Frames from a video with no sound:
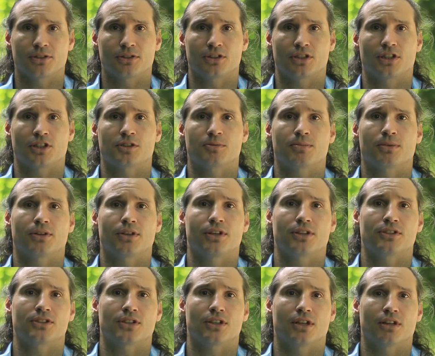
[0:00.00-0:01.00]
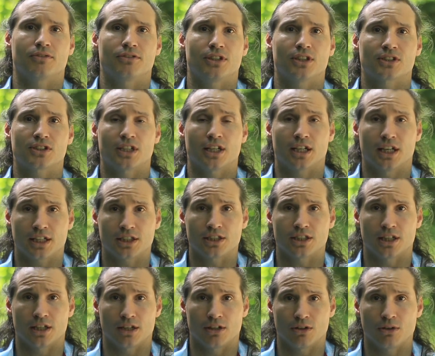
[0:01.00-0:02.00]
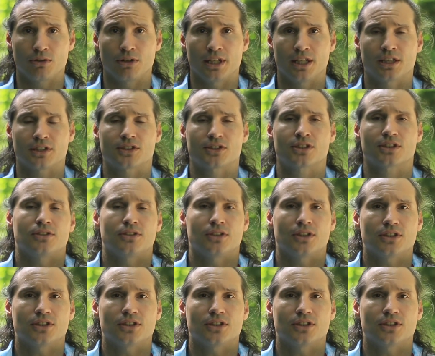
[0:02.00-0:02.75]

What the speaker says: there's an experience of disconnection and loneliness.